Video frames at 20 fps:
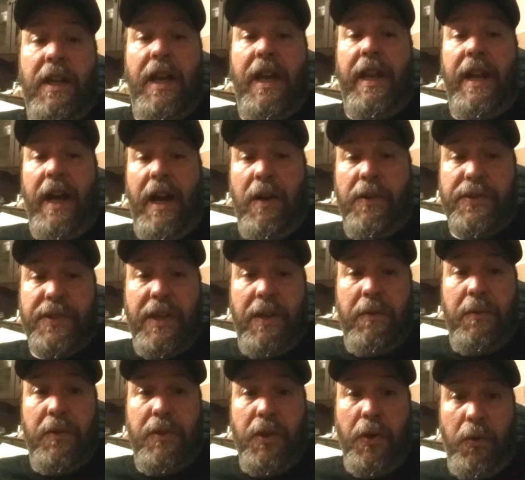And I
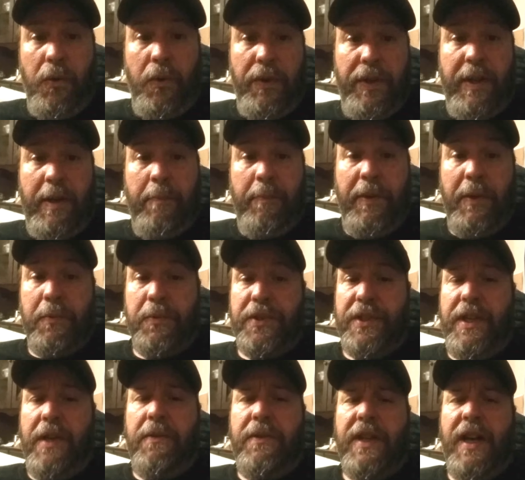also told him there
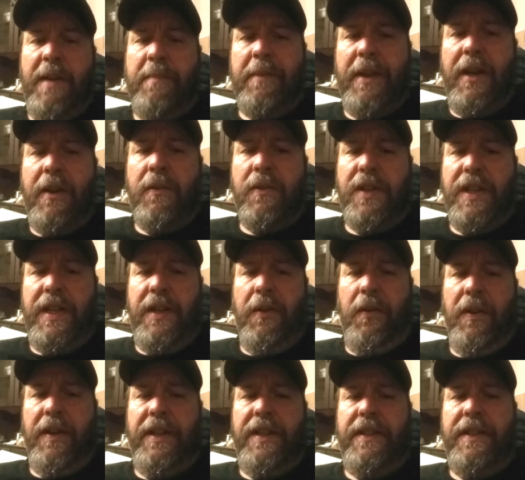was no time guarantee
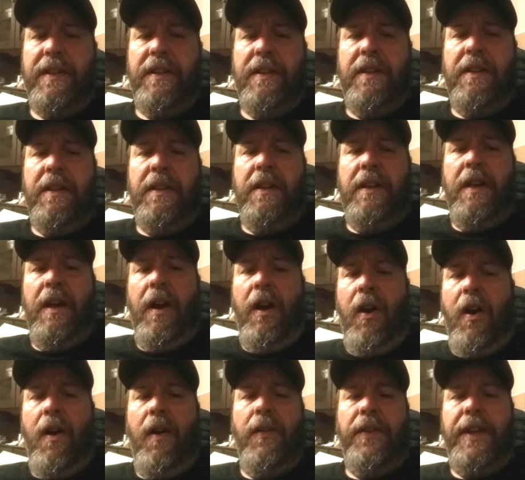on it. A
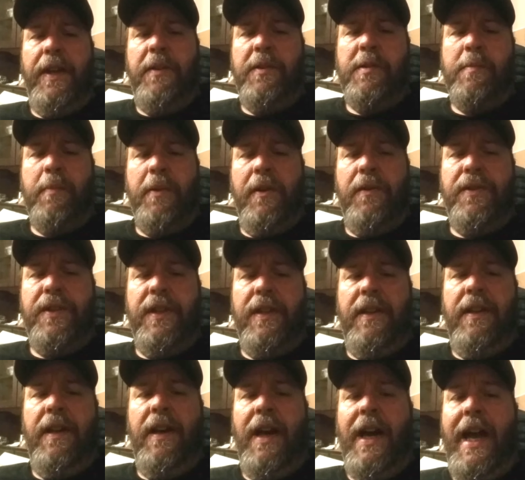holiday was
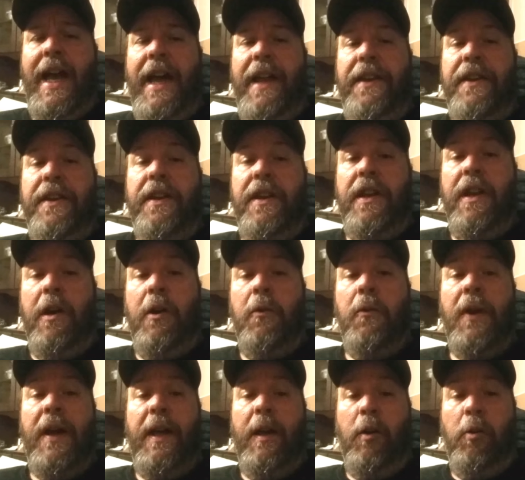approaching. I had no
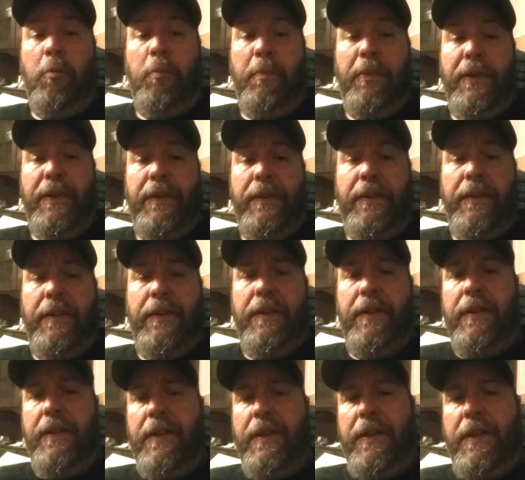help.
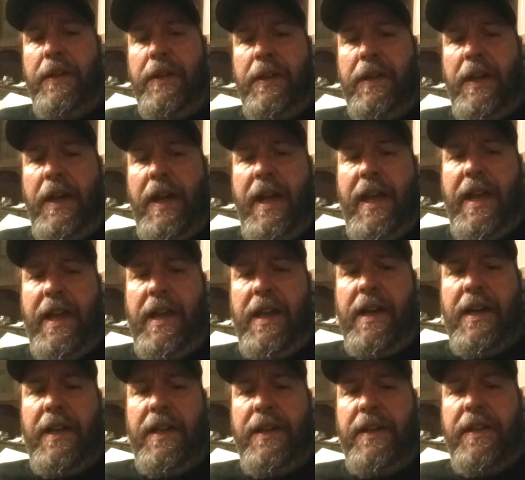
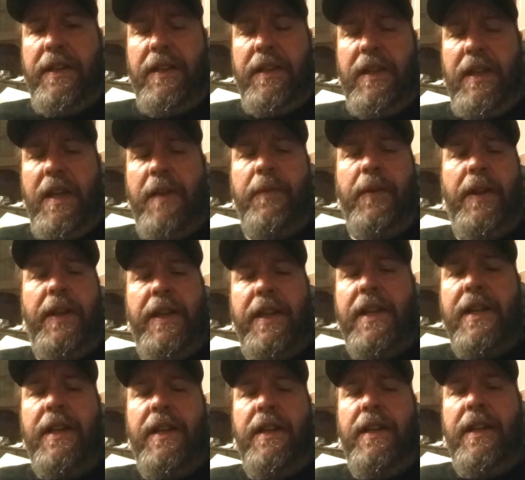And if I
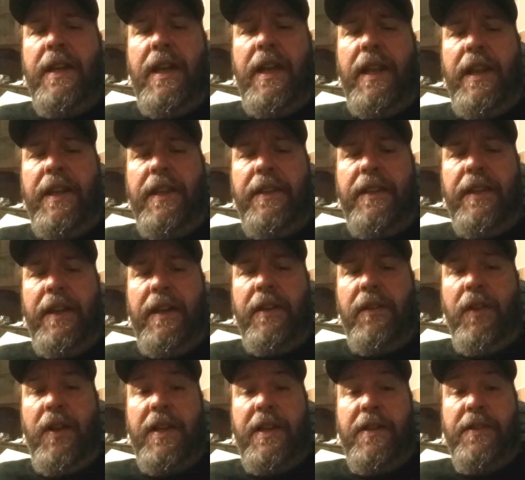needed anything
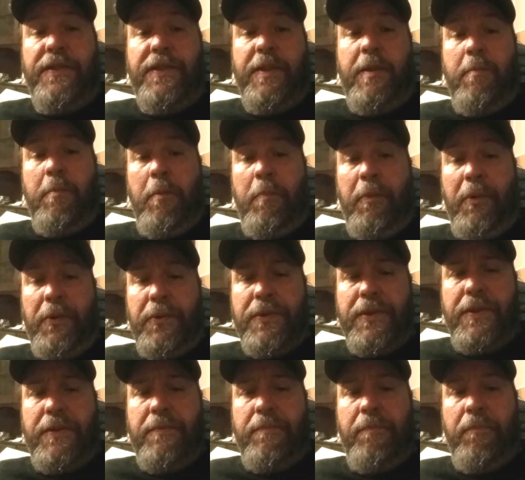like
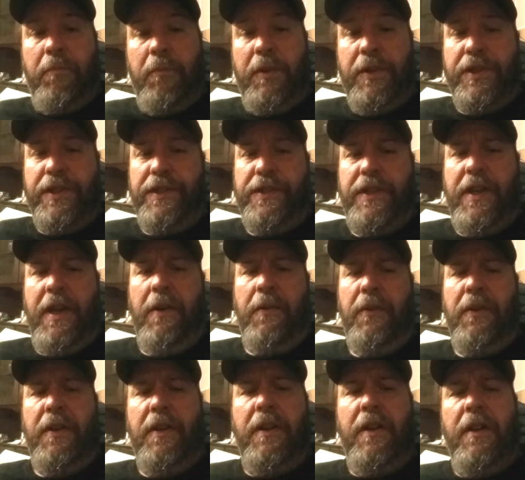consumables, which is,
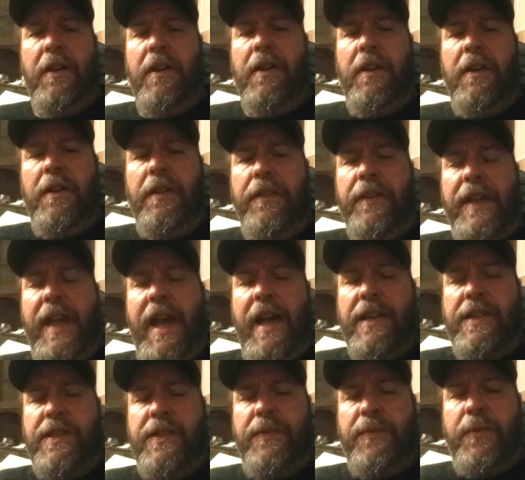the
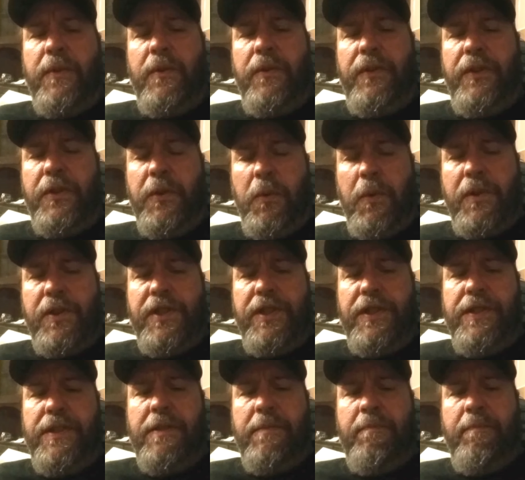gases for the
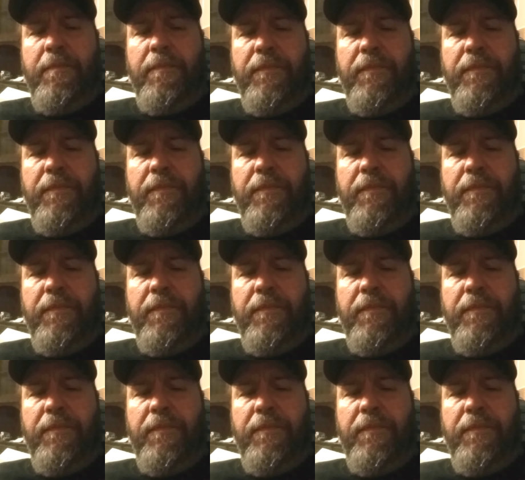torches,